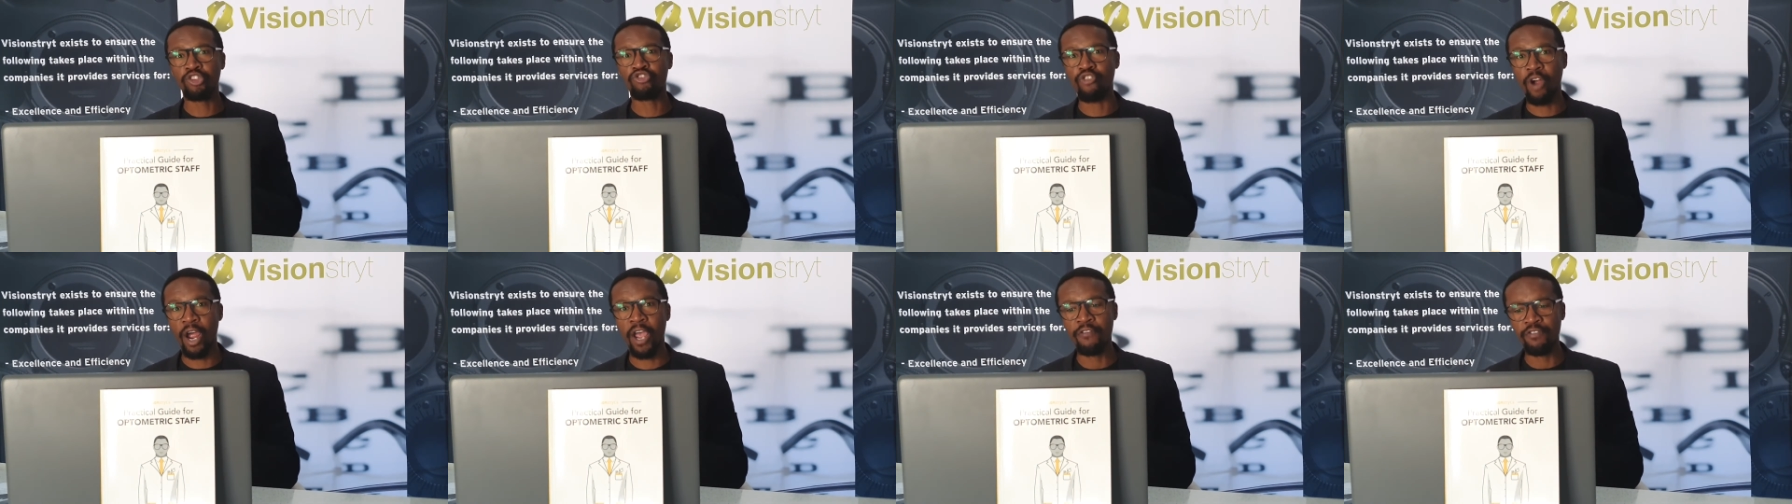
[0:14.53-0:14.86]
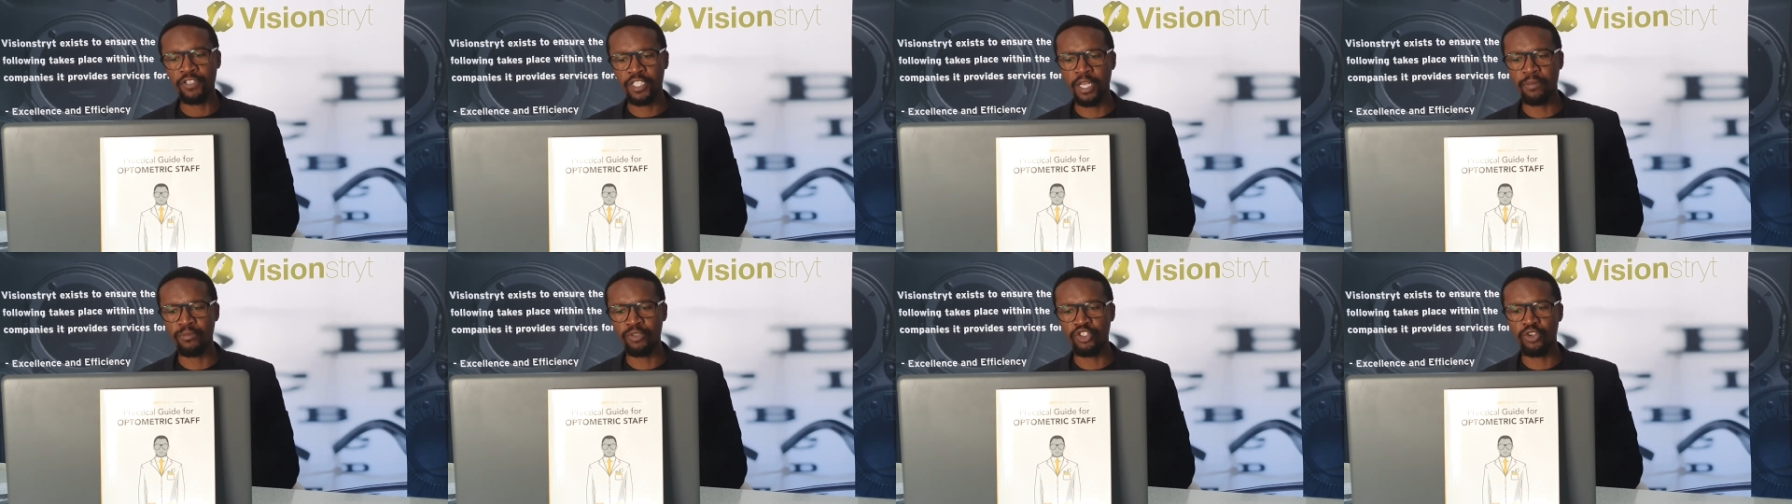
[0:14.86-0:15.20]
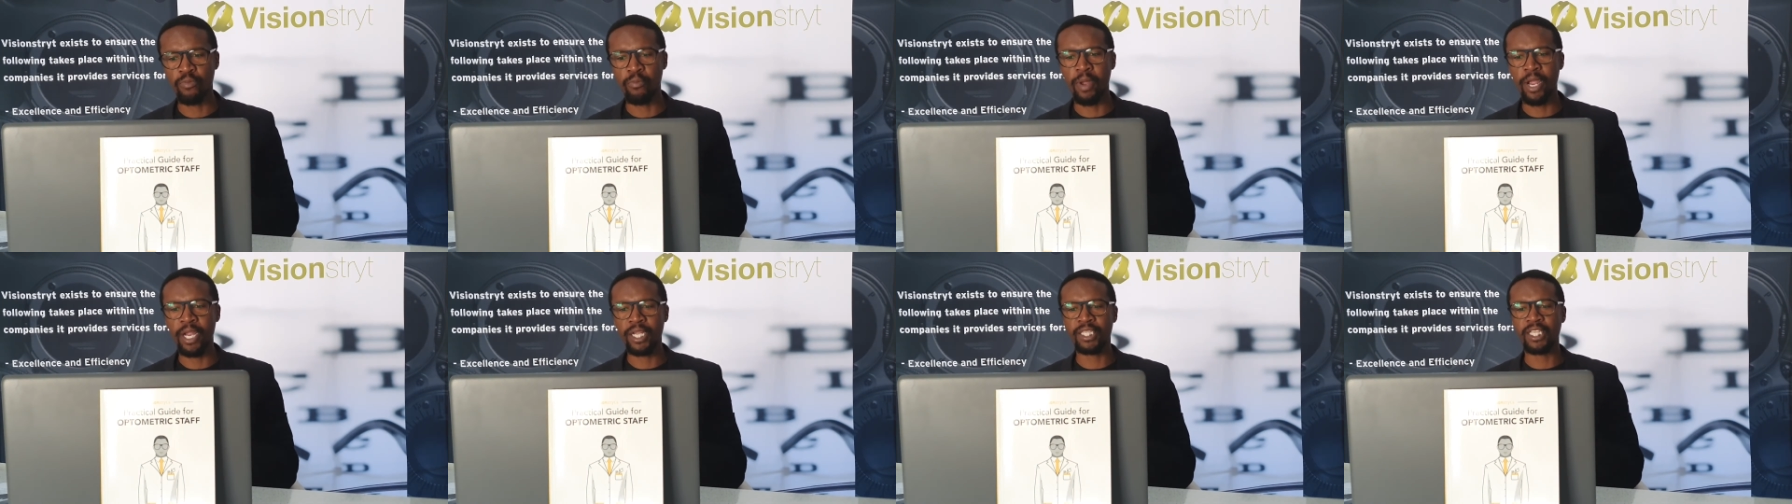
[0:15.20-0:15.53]
drives them to
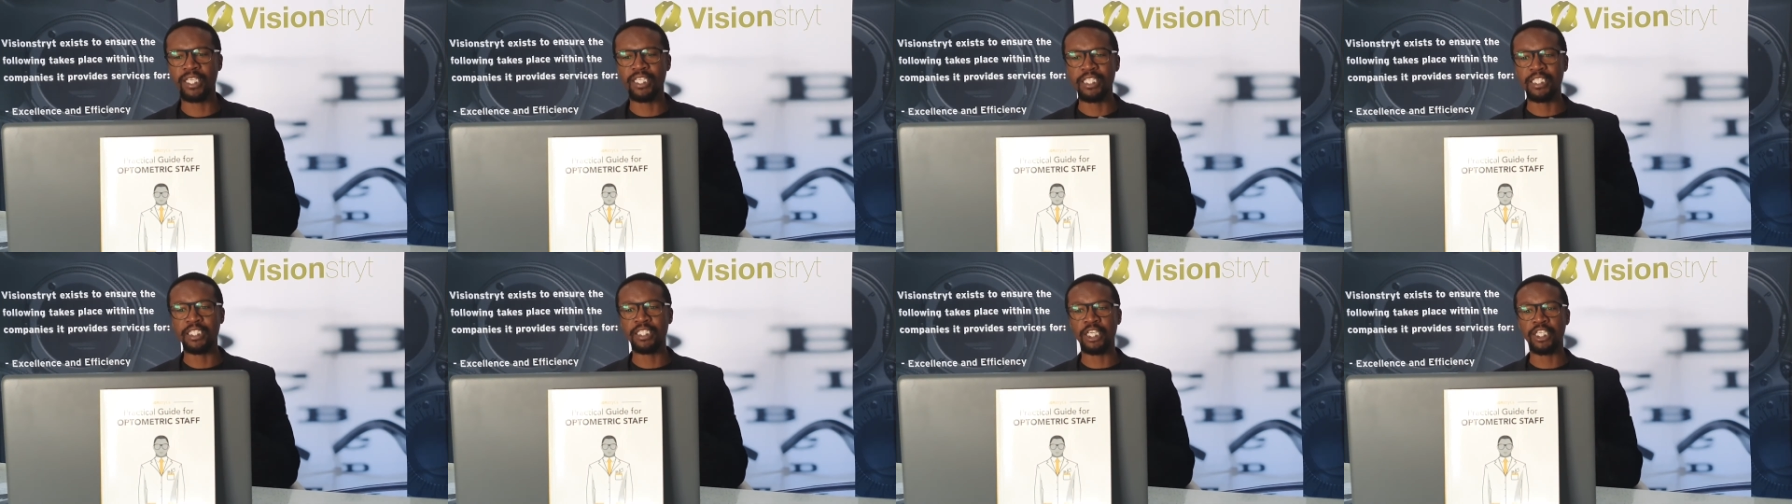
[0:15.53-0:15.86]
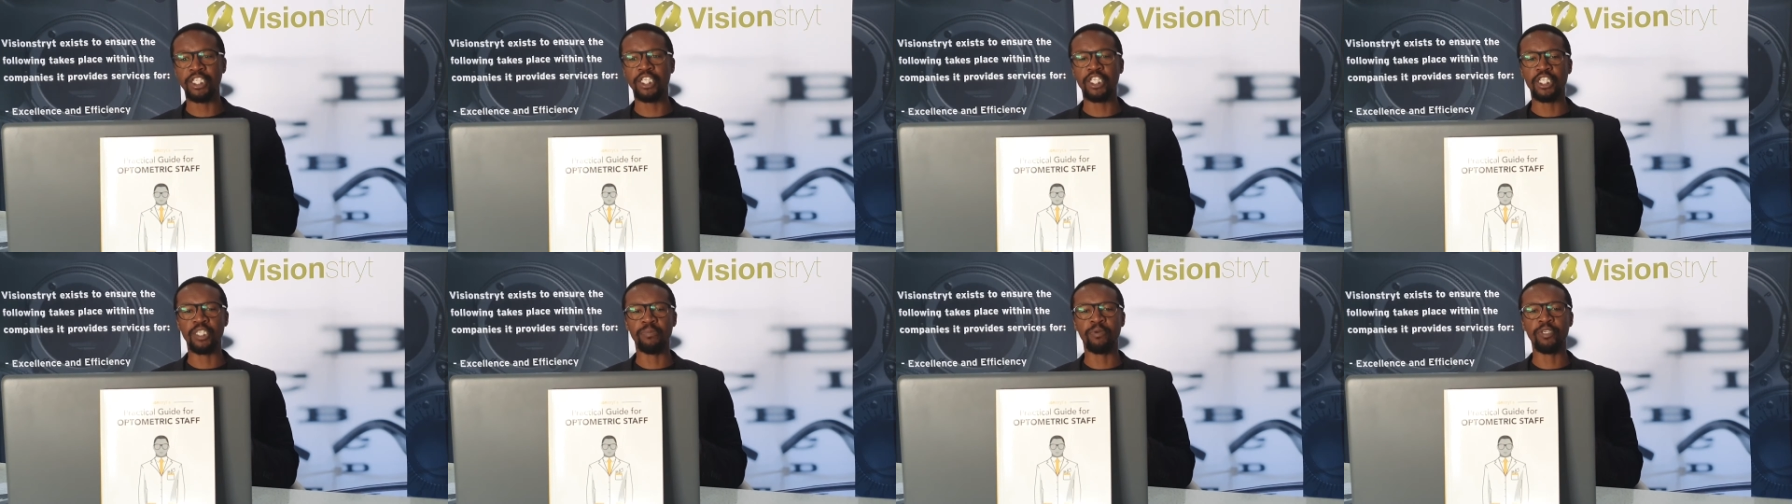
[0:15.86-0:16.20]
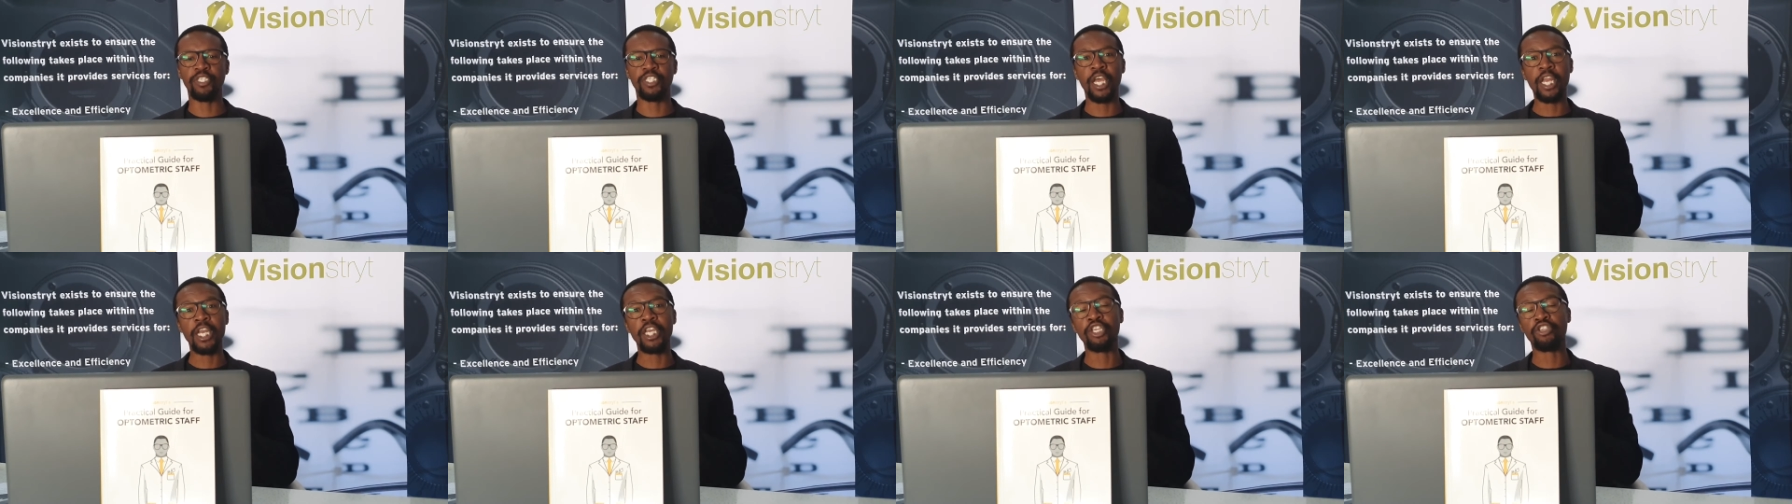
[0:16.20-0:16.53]
make the decisions
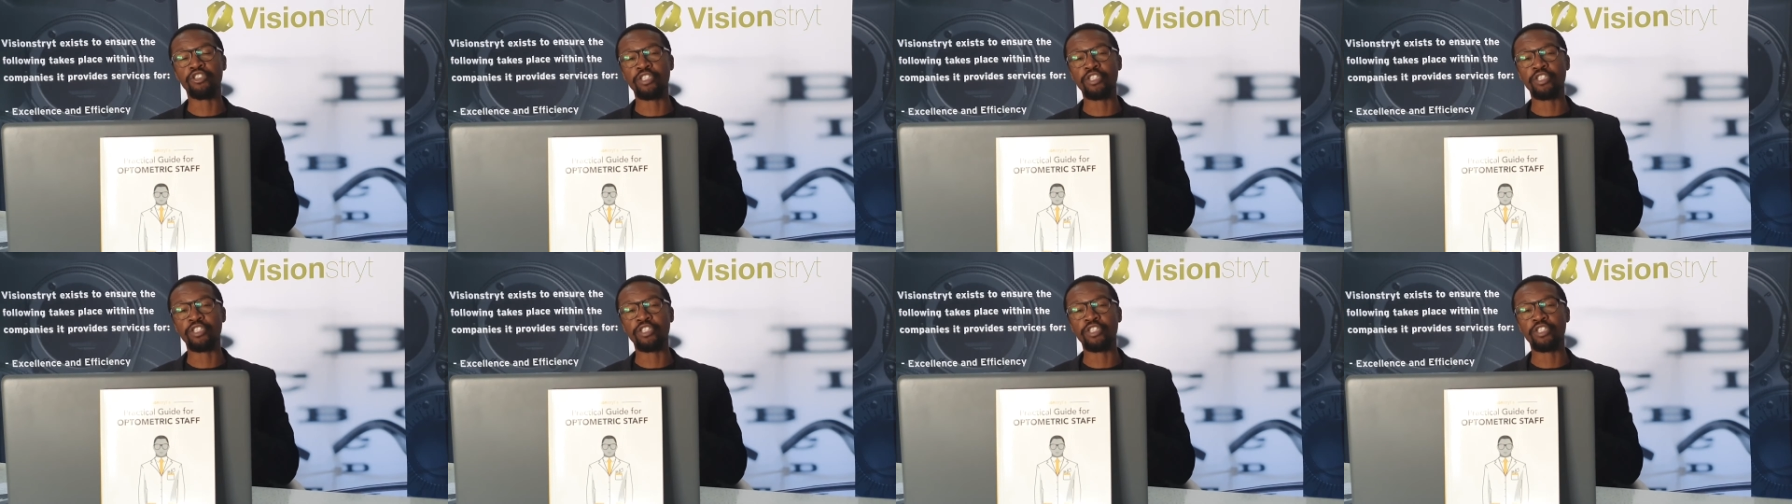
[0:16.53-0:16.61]
pertaining